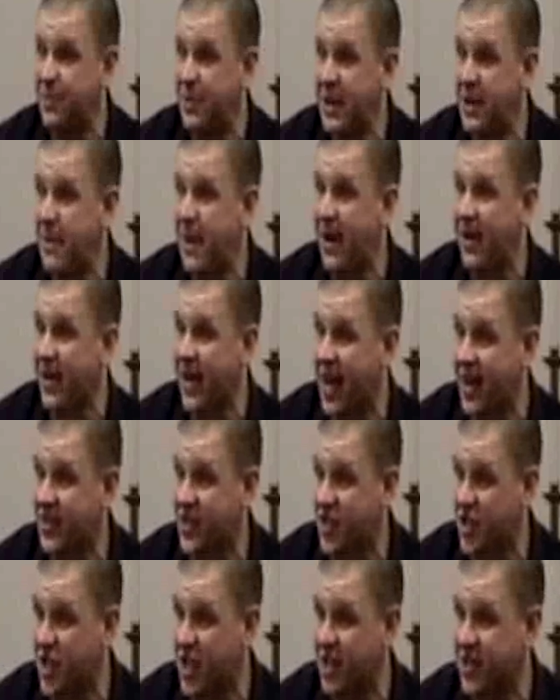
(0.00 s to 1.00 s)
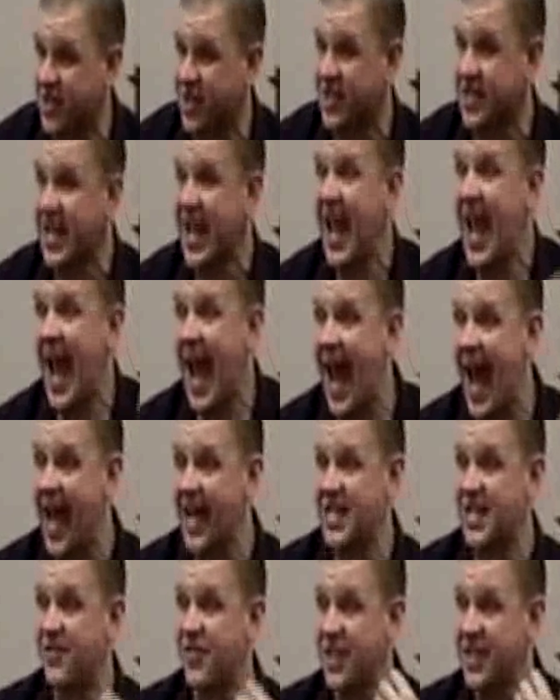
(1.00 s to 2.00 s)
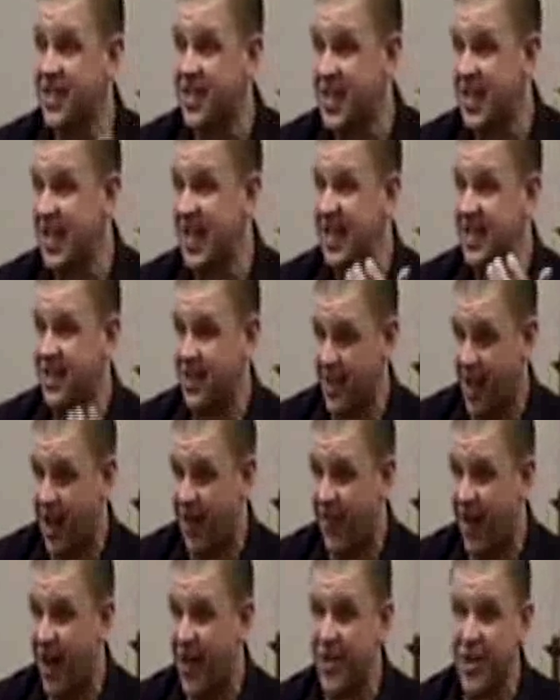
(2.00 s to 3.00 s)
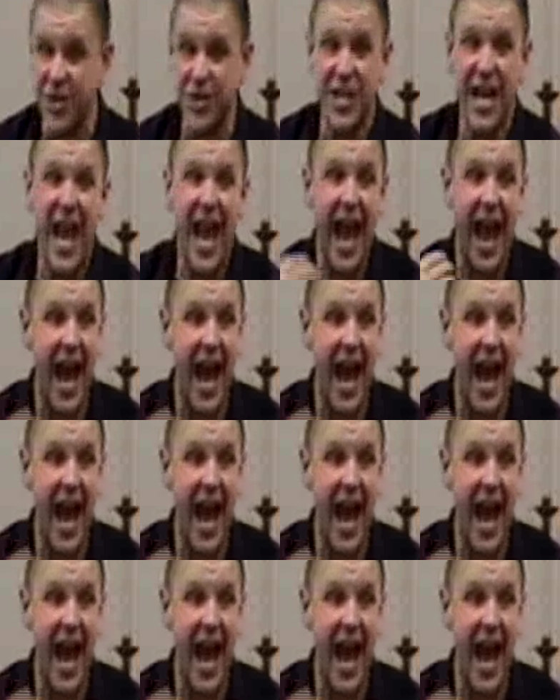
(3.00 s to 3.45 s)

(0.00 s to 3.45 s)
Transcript: to be about God's justice, actively seeking to love others,